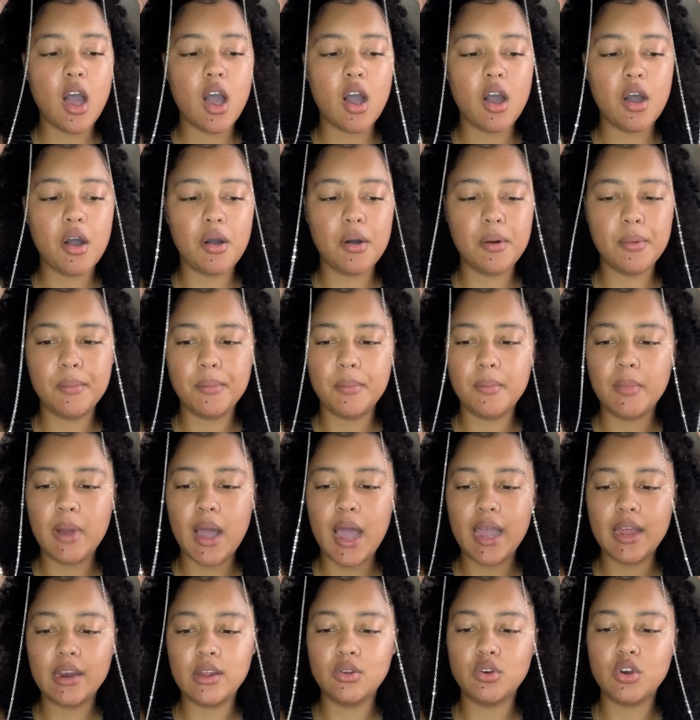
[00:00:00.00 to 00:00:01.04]

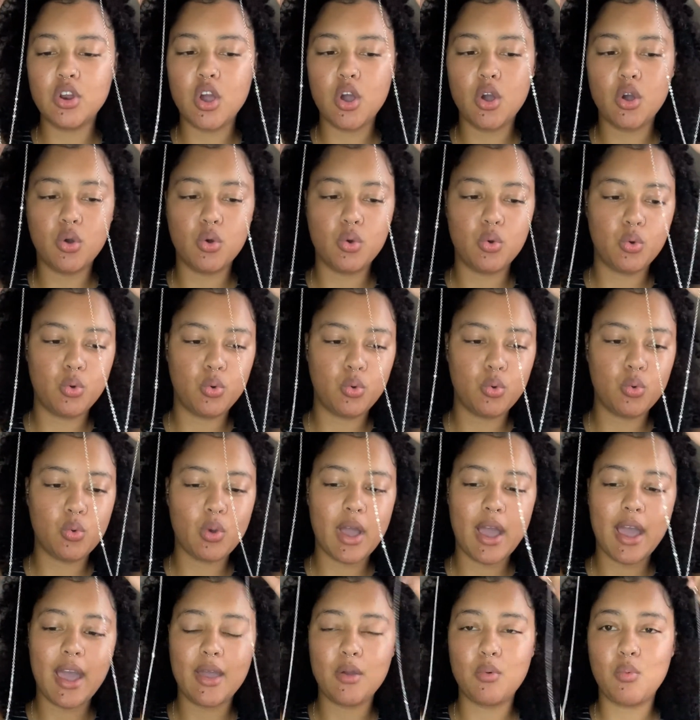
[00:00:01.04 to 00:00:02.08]
I don't know,
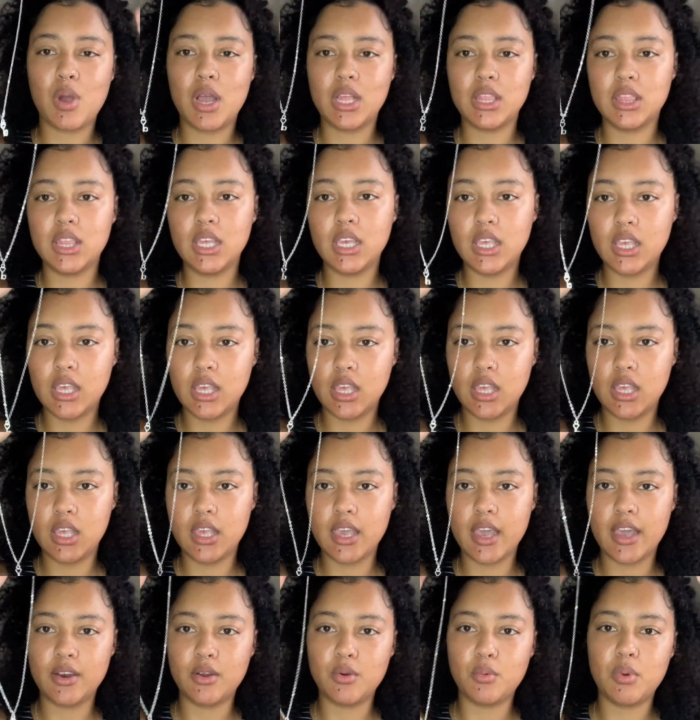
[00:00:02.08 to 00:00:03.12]
I want the key,
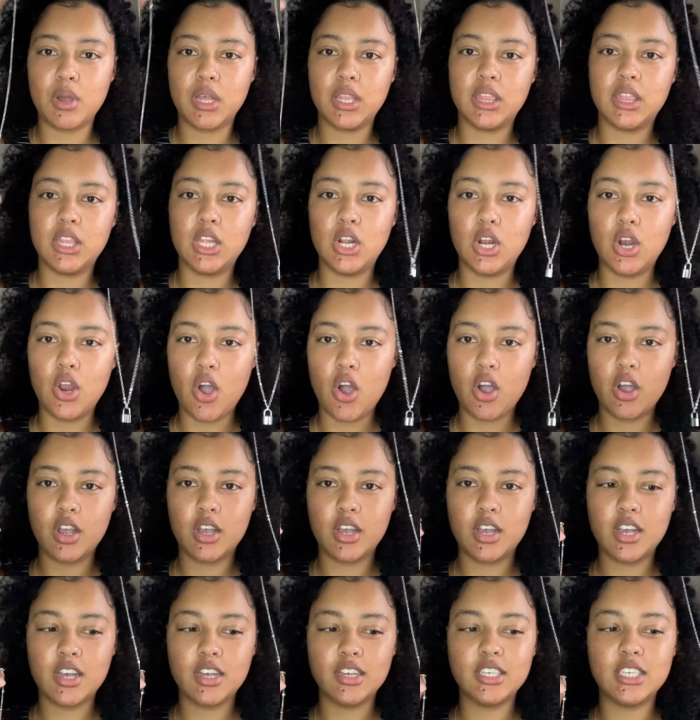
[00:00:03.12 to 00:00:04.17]
I don't want the
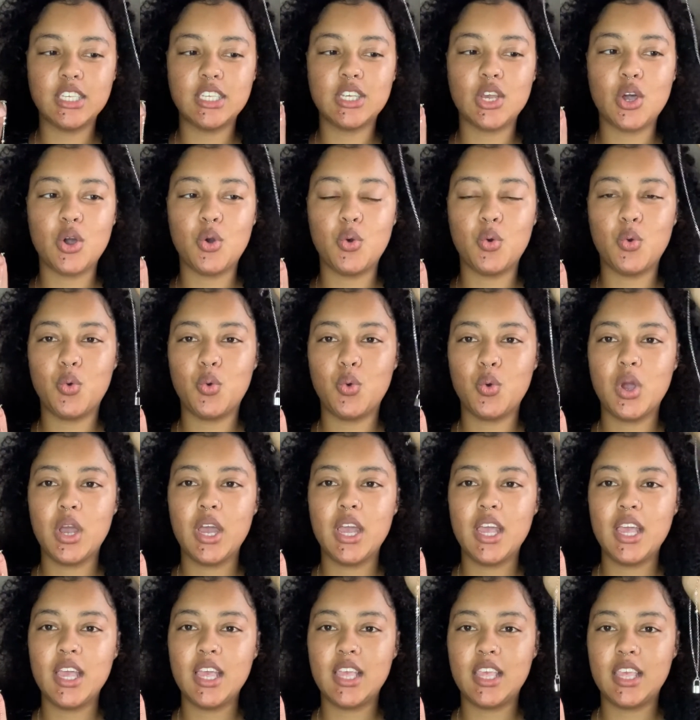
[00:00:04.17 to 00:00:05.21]
lock. So
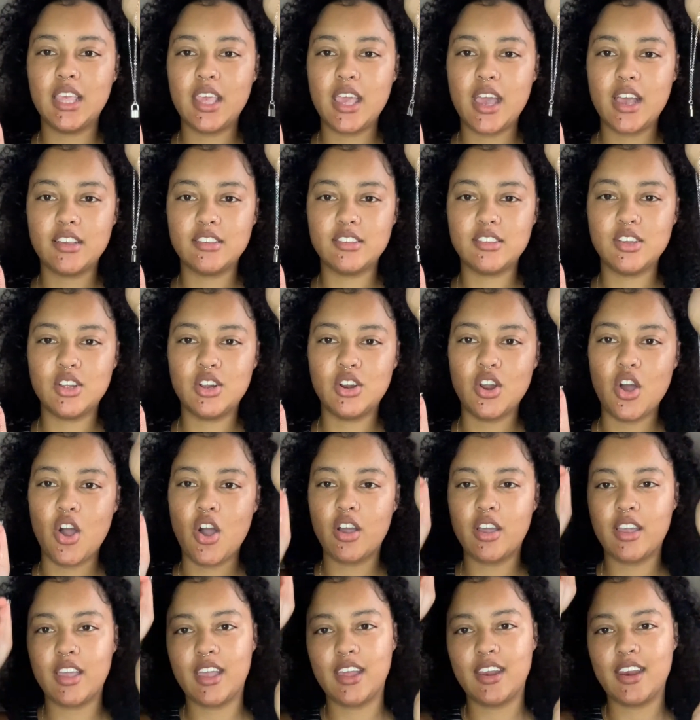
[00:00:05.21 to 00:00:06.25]
he has the
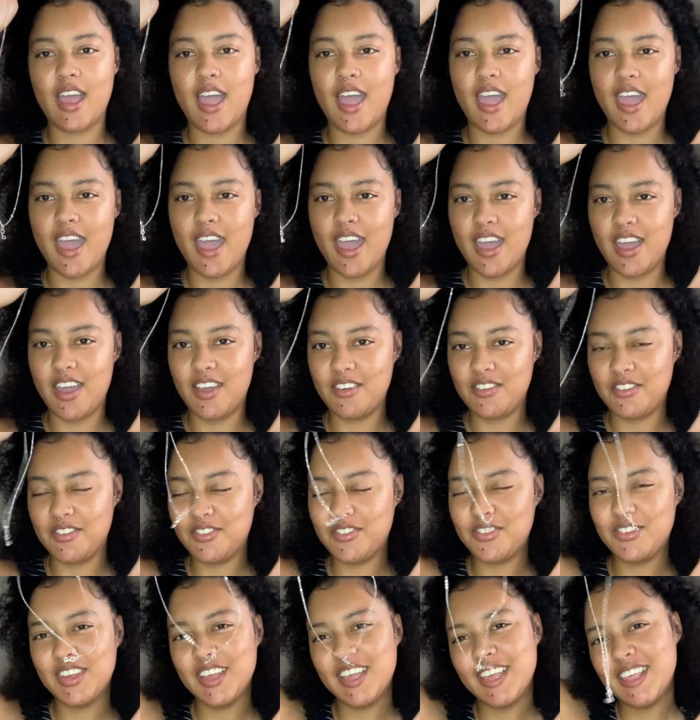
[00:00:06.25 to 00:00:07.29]
lock and I have
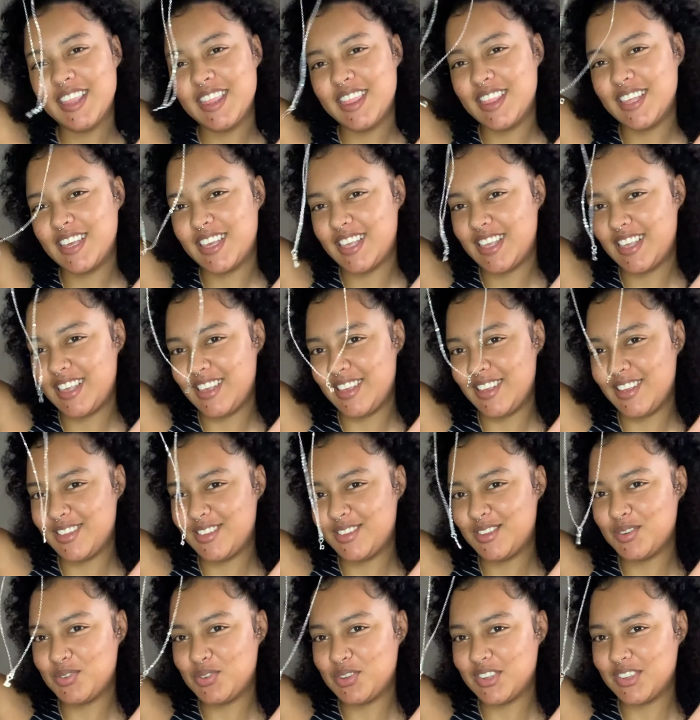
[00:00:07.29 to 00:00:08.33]
the key
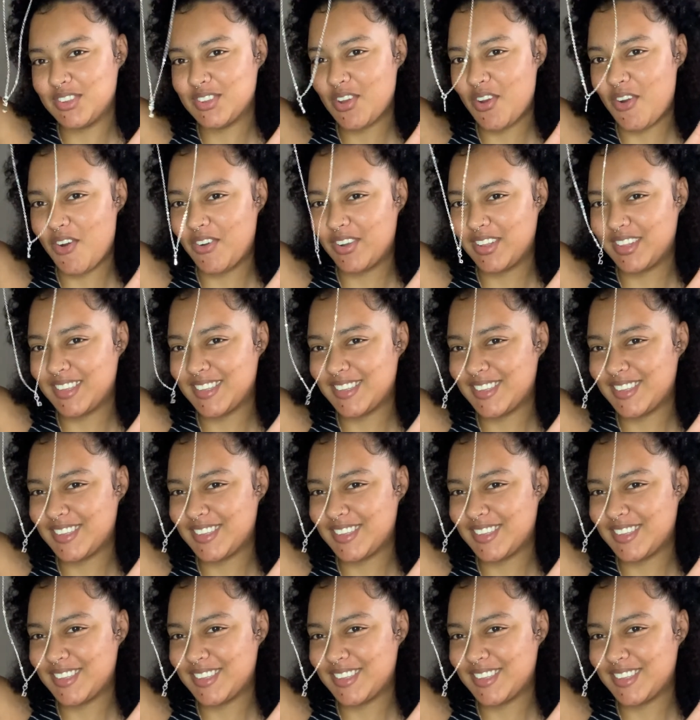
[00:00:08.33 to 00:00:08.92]
to his heart.